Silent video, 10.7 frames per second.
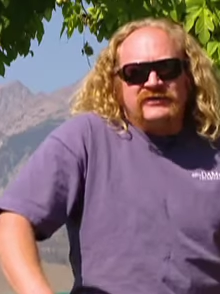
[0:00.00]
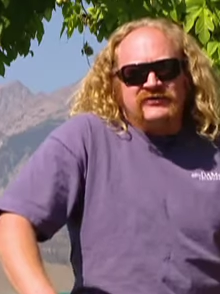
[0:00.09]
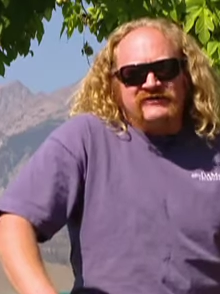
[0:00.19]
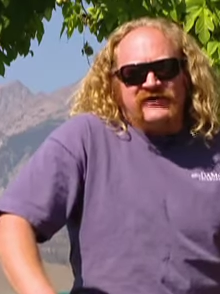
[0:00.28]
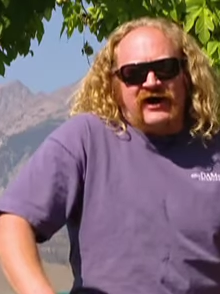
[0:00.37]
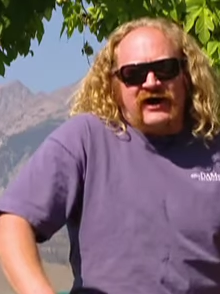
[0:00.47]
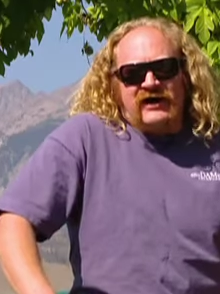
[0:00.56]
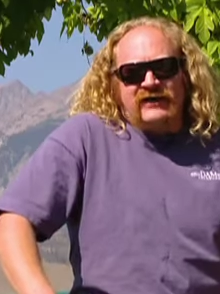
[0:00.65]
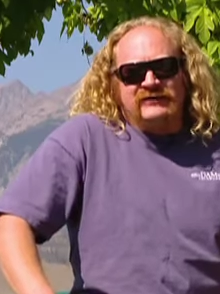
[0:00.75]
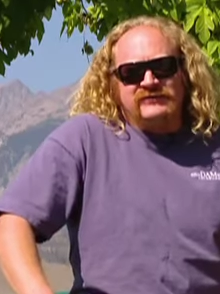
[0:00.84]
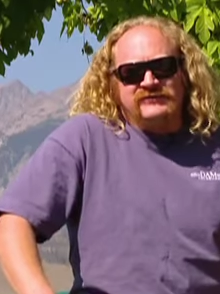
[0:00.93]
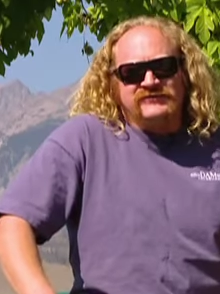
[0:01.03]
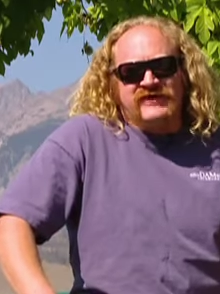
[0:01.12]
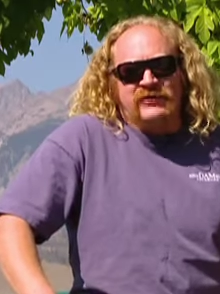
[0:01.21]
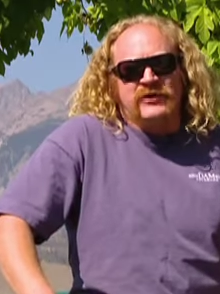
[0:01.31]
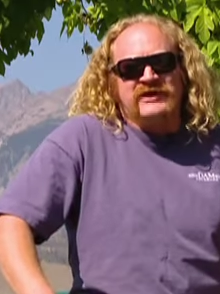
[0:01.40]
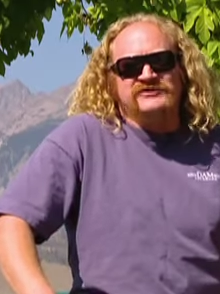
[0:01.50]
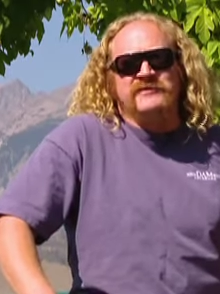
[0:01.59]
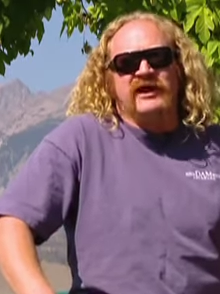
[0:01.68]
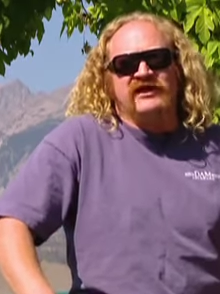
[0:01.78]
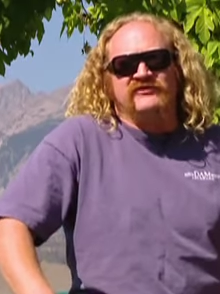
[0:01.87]
We've, uh, we've had way too
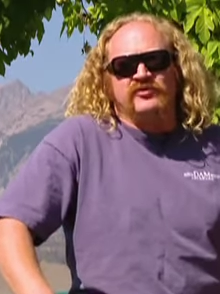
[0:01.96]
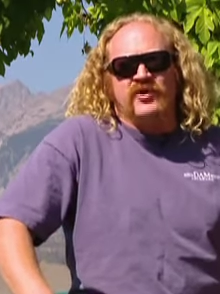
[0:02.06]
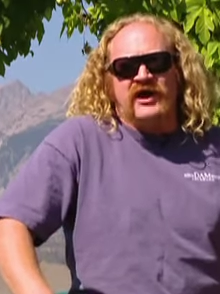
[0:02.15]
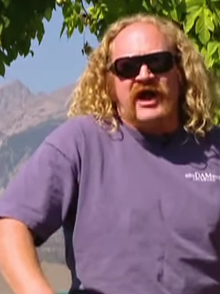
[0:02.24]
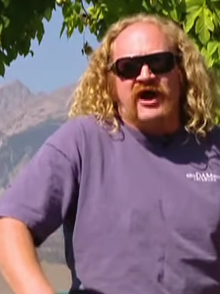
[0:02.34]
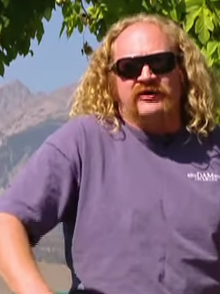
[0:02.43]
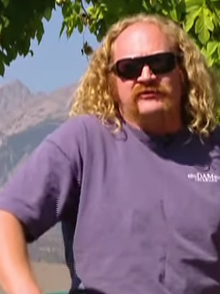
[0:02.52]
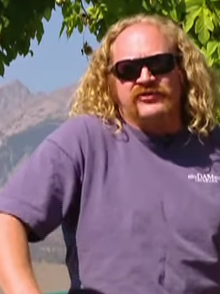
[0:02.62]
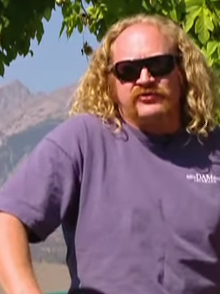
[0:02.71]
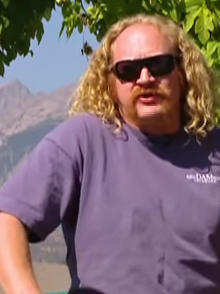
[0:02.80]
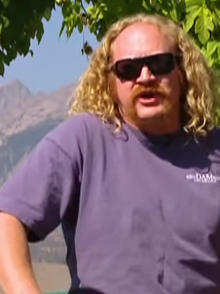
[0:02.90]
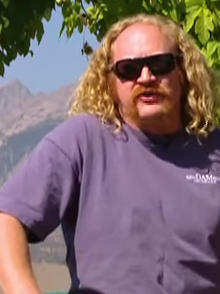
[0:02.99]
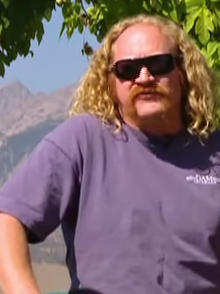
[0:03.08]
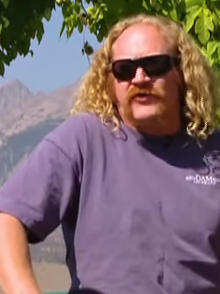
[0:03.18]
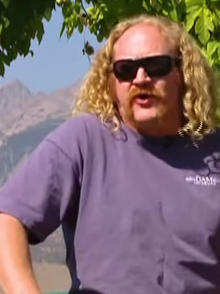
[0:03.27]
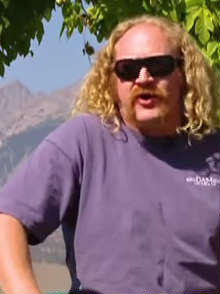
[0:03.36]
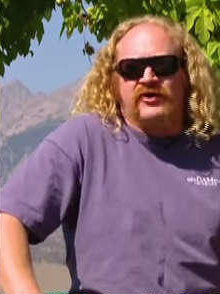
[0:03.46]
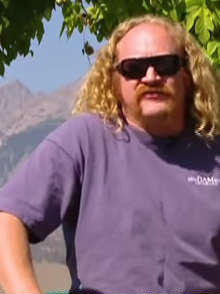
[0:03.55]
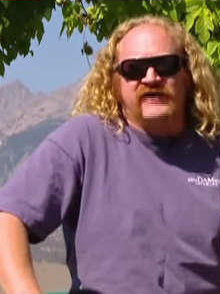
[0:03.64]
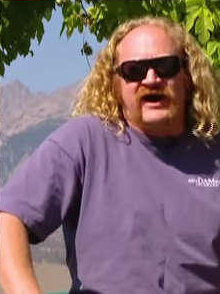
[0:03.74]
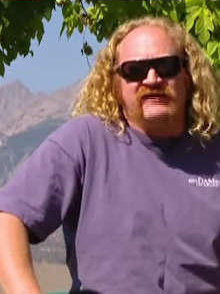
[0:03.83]
many of them run out in three or four or
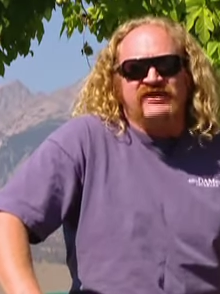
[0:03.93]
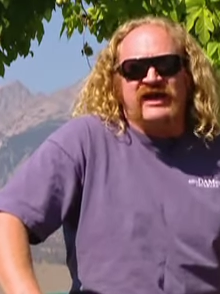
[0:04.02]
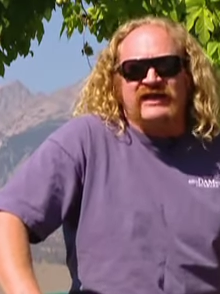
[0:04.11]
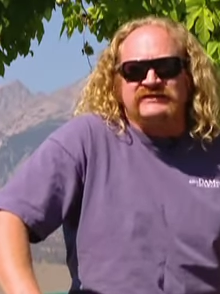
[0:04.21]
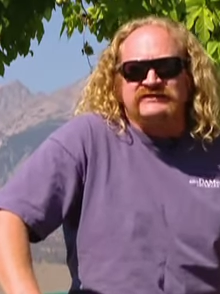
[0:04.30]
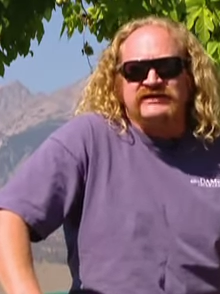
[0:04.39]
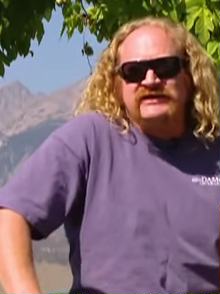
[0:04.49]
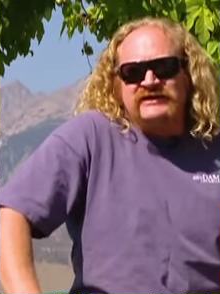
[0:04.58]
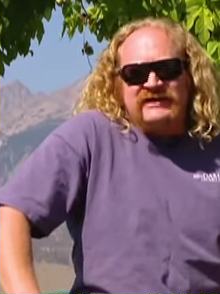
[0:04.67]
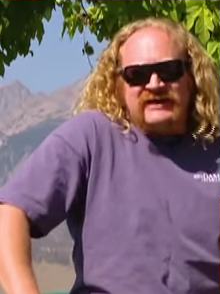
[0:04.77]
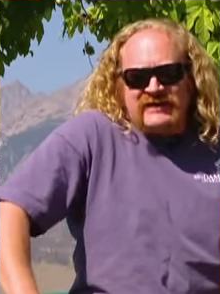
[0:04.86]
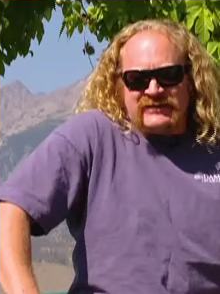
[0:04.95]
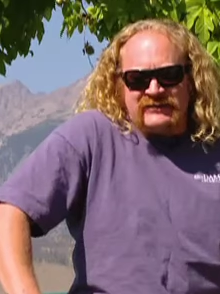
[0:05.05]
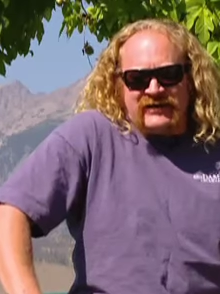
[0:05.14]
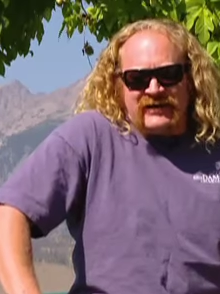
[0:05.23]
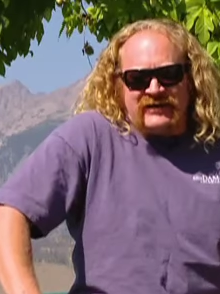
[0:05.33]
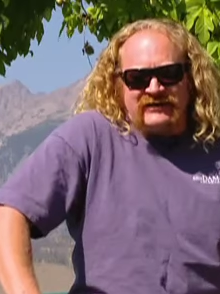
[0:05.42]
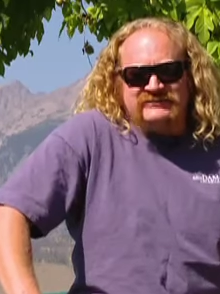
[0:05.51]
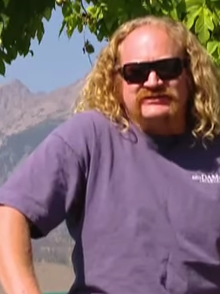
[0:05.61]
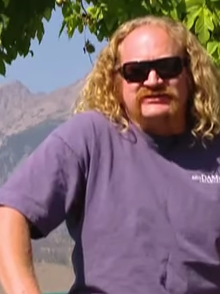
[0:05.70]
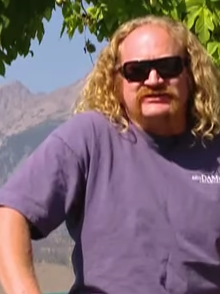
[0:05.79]
five days. And uh,
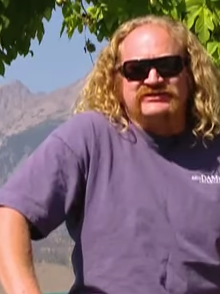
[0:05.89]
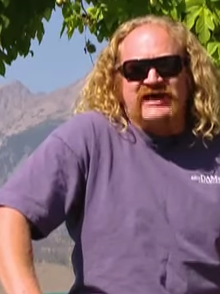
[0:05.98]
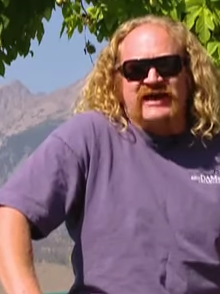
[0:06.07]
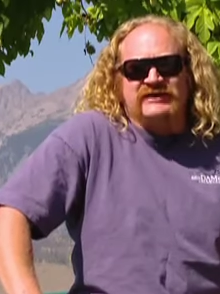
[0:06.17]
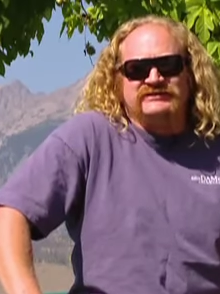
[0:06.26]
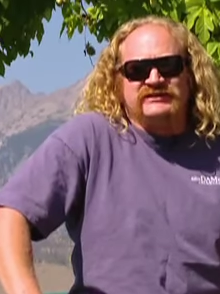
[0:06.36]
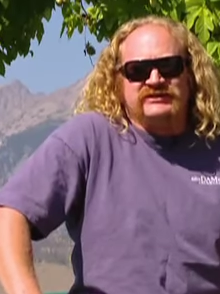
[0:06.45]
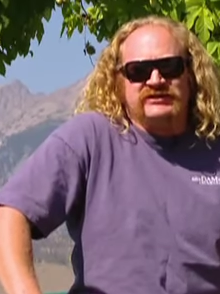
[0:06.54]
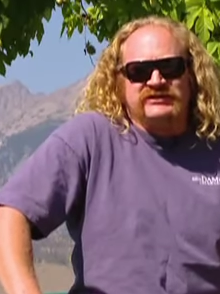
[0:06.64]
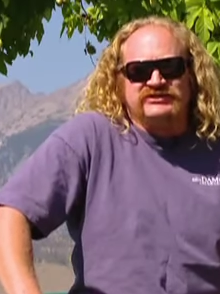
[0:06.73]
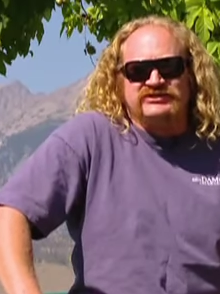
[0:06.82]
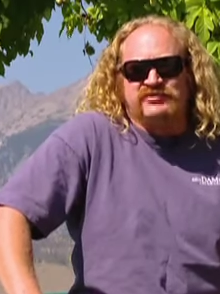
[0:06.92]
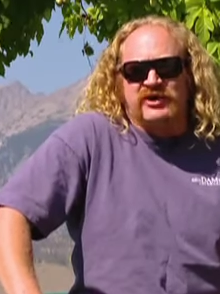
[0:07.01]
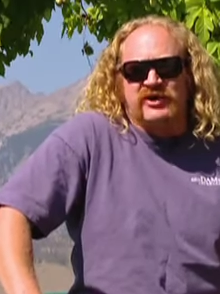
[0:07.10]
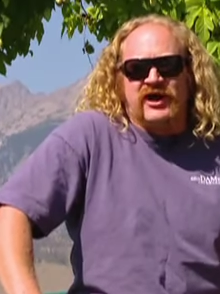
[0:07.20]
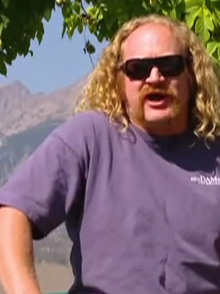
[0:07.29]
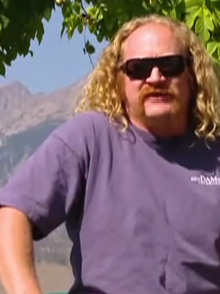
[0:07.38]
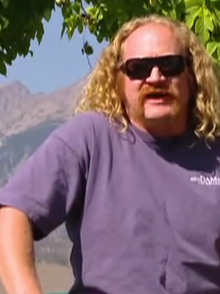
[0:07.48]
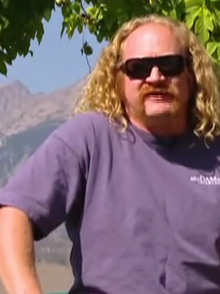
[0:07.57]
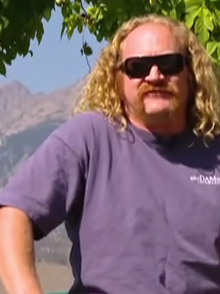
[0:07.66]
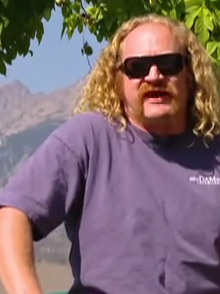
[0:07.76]
it's just sad to see a delicious beer gone
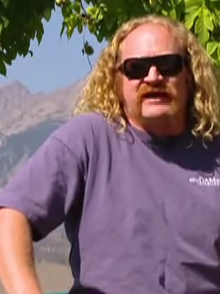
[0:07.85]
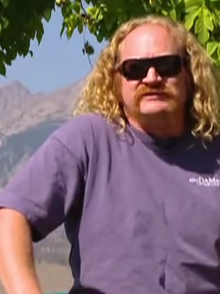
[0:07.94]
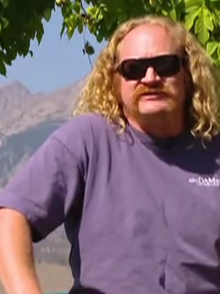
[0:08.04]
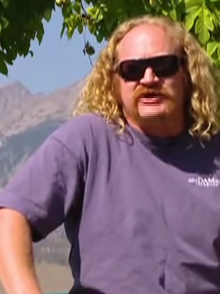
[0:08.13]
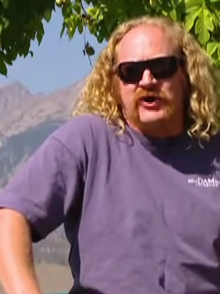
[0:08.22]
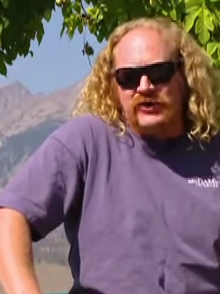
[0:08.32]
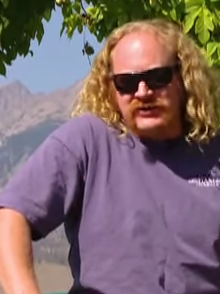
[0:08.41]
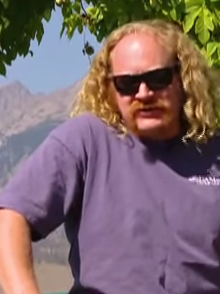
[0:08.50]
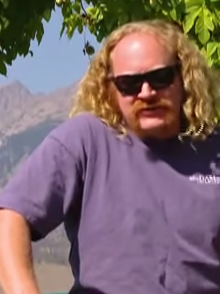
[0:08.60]
that fast. So